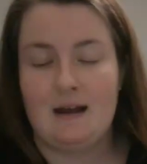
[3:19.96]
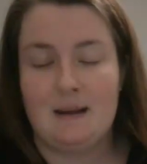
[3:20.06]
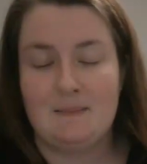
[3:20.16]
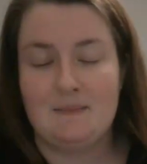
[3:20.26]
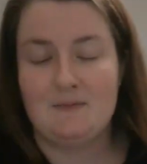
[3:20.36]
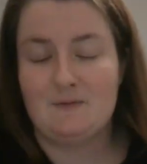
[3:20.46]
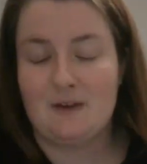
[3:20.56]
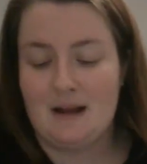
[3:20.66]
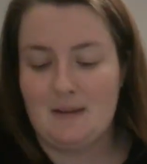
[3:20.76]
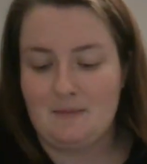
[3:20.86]
from
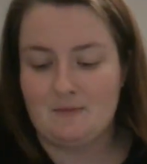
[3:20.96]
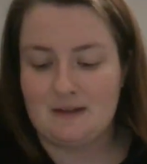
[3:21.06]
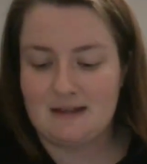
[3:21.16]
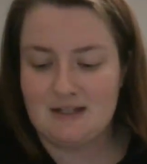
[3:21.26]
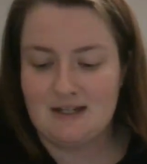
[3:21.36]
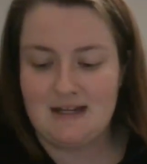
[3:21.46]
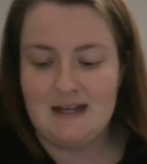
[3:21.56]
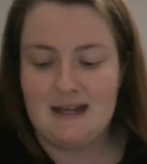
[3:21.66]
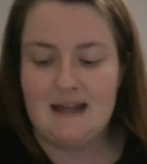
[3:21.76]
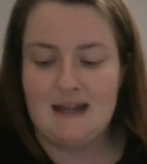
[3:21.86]

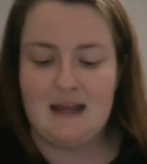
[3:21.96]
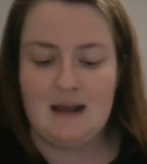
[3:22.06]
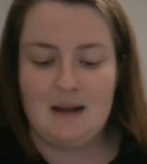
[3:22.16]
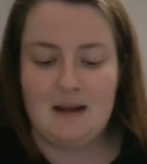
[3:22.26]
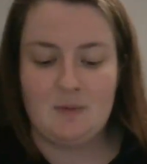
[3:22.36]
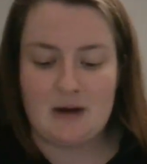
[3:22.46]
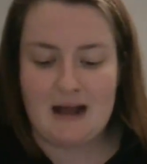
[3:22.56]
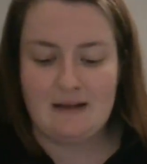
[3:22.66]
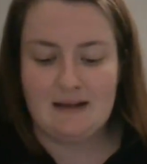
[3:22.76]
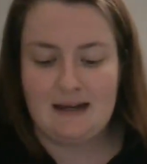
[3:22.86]
religion,
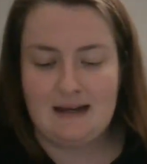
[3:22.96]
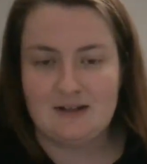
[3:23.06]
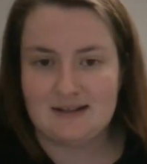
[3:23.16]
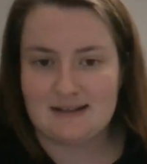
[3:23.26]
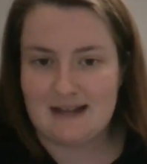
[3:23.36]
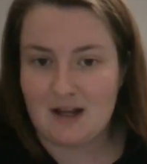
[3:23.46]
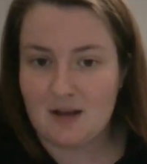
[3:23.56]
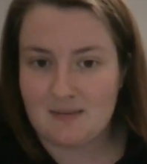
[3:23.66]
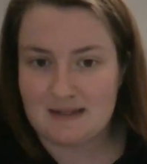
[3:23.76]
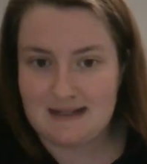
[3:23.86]
morality, and just like
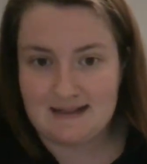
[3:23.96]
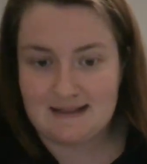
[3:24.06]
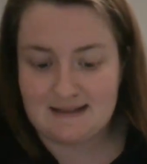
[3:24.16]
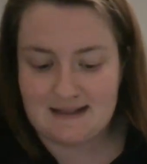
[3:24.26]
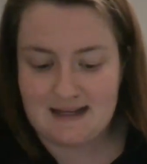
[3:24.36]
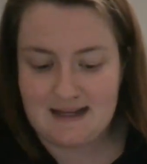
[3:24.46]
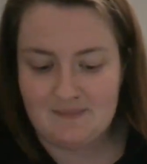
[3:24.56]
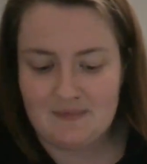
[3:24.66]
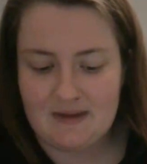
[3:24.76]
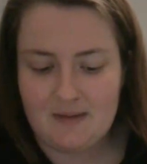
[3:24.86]
common decency.
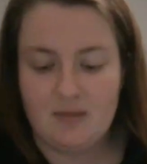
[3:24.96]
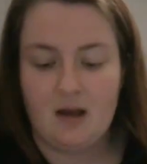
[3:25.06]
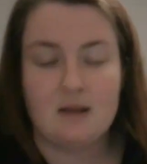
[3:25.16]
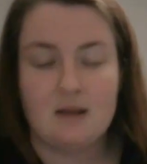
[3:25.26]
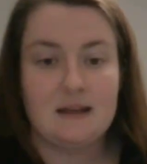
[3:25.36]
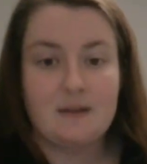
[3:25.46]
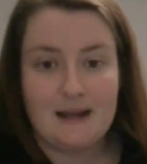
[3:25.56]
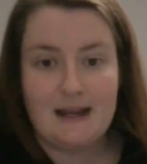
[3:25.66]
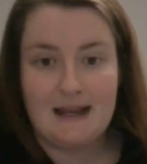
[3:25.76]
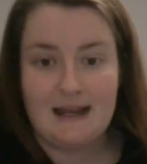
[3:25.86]
But on the
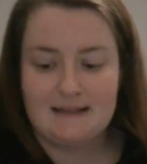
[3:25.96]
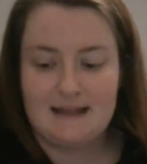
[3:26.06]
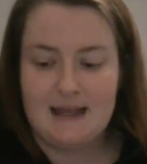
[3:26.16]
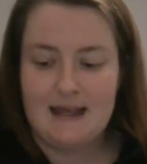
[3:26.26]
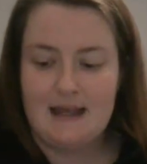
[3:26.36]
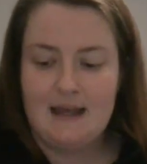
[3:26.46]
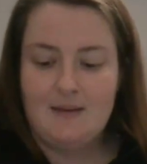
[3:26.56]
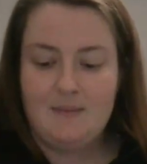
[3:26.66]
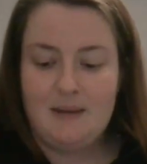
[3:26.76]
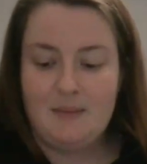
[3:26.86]
other hand,
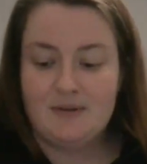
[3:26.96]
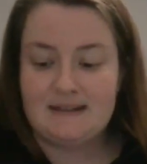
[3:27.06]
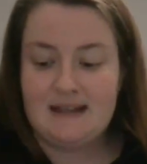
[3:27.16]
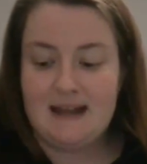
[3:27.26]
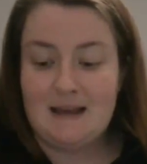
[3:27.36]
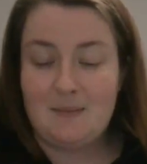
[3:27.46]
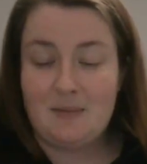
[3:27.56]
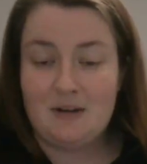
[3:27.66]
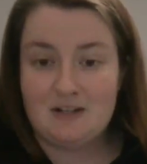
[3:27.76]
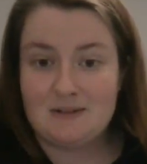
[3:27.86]
people say that
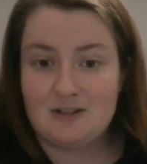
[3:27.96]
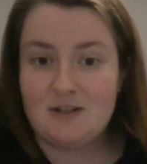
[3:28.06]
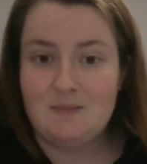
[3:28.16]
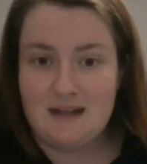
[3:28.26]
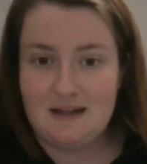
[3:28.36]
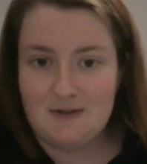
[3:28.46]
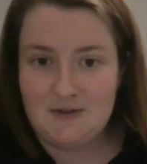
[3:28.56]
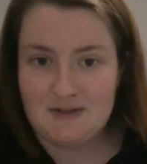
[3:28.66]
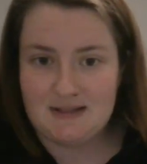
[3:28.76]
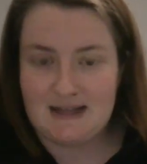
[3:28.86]
punishment should be
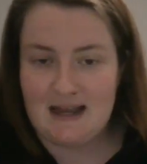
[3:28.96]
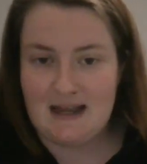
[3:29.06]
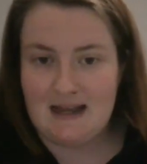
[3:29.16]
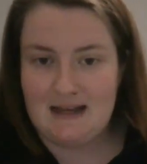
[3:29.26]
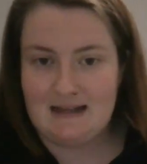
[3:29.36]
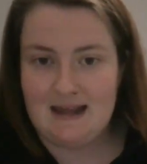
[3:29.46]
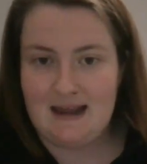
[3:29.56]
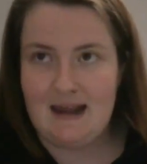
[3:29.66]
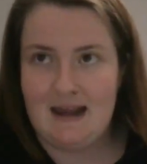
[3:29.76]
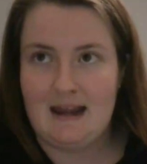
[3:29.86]
used, and
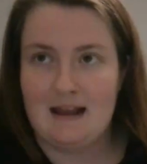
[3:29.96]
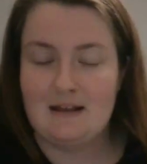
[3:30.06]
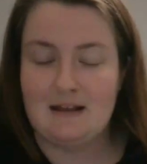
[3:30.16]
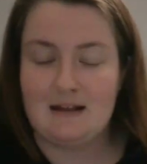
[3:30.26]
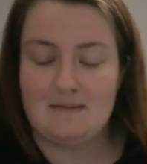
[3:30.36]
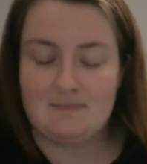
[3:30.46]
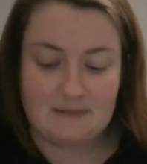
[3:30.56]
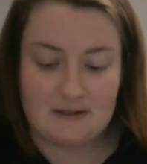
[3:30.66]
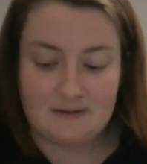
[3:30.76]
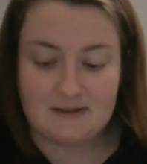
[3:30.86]
they
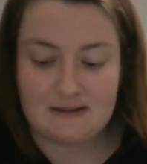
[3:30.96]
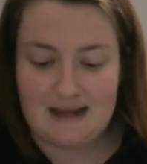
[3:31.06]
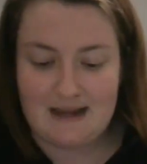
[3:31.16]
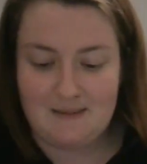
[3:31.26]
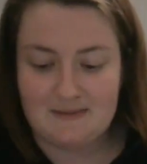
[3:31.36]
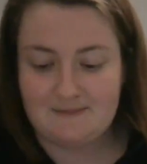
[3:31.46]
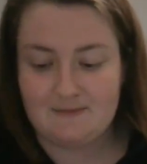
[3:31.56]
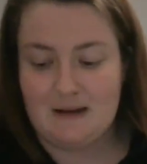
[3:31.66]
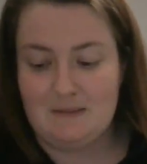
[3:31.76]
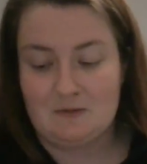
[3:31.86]
use claims
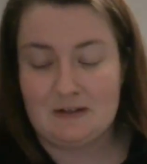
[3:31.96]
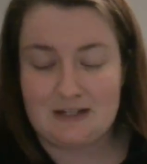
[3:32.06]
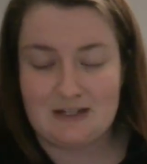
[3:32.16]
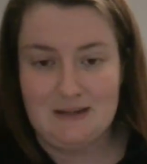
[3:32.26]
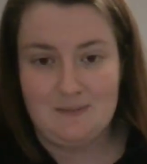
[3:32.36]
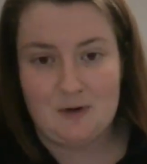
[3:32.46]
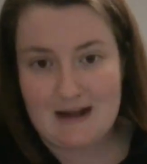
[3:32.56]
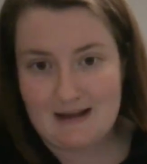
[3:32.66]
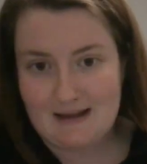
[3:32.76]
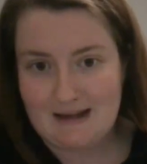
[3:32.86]
from religion,
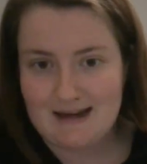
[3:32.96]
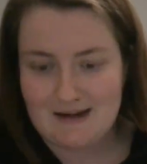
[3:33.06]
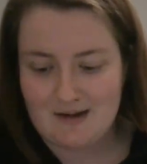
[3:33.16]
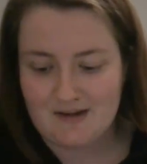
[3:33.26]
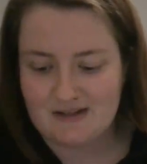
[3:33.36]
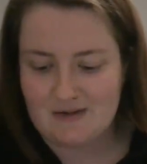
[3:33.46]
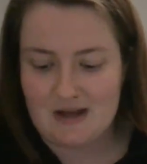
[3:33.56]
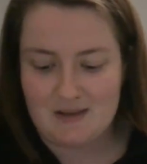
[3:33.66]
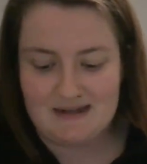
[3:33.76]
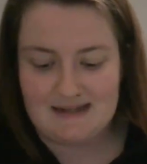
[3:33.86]
morality, and also
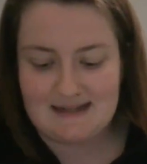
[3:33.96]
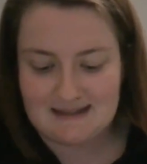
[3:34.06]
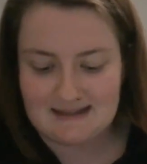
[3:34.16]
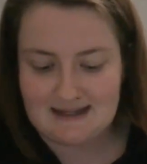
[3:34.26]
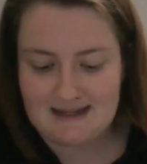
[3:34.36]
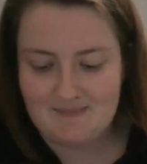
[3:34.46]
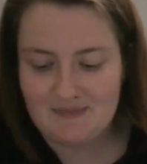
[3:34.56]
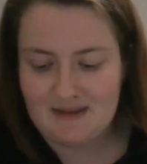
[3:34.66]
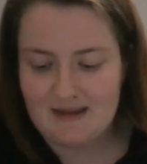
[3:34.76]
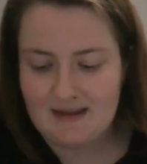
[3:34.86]
common decency.